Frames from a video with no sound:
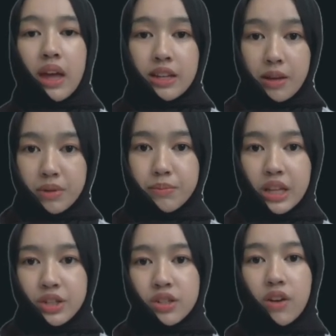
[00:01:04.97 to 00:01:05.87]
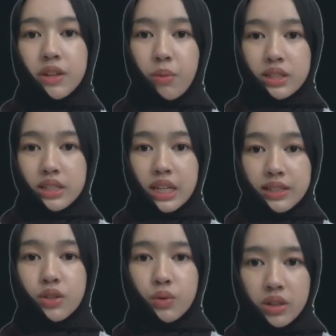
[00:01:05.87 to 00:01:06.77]
The implementation of the policy is
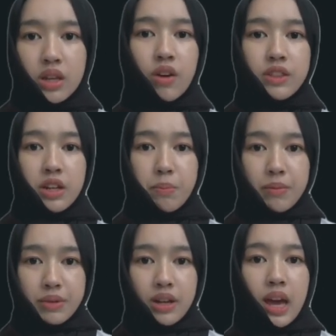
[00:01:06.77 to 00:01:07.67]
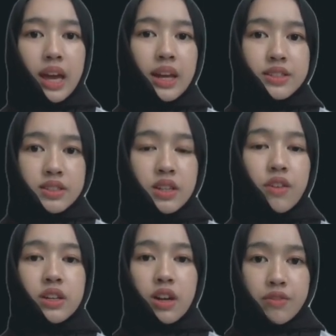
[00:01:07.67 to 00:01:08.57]
the duty of the department and agency of
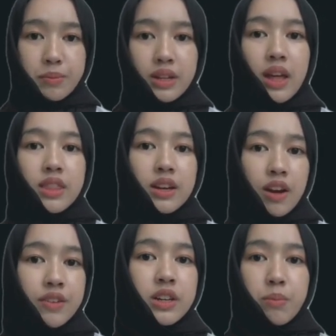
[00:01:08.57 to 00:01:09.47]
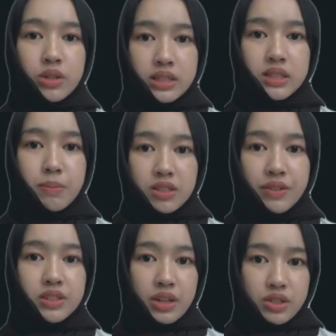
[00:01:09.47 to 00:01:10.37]
the government that govern the policy specific
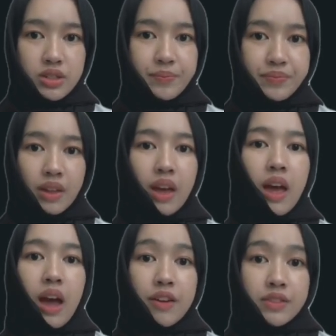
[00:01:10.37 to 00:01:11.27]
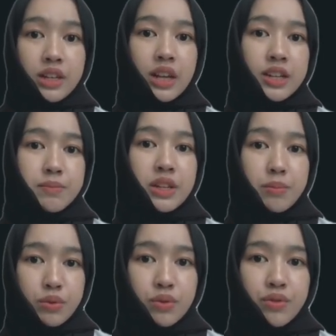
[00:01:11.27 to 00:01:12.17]
section. After it has been
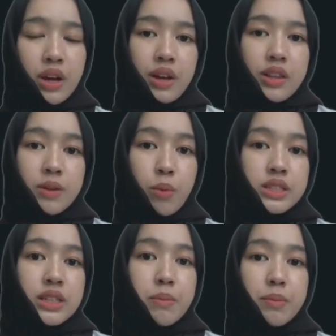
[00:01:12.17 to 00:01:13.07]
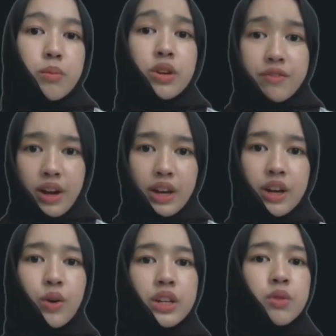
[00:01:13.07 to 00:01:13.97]
approved, the policy may be modified
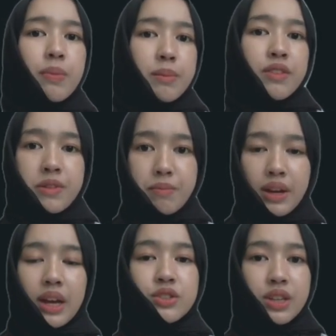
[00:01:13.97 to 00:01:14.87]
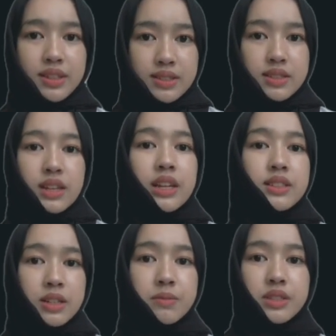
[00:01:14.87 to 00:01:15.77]
according to public feedback and chances in
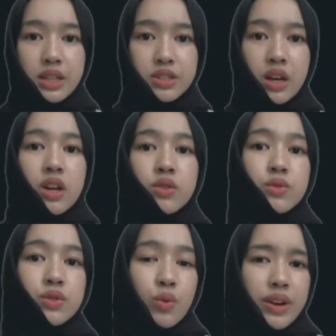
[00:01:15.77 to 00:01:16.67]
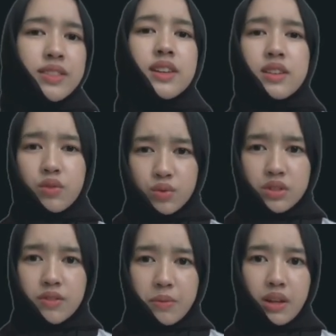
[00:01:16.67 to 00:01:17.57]
circumstage to guarantee the rules
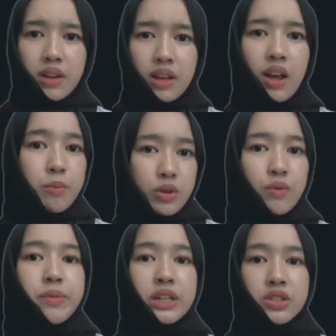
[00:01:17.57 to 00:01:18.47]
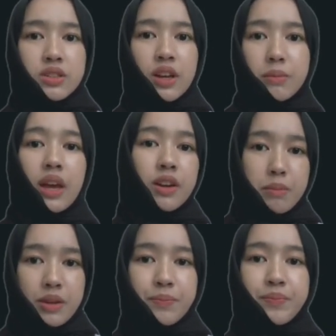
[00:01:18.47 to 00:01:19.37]
remain in harmony with Malaysia's dynamic economy.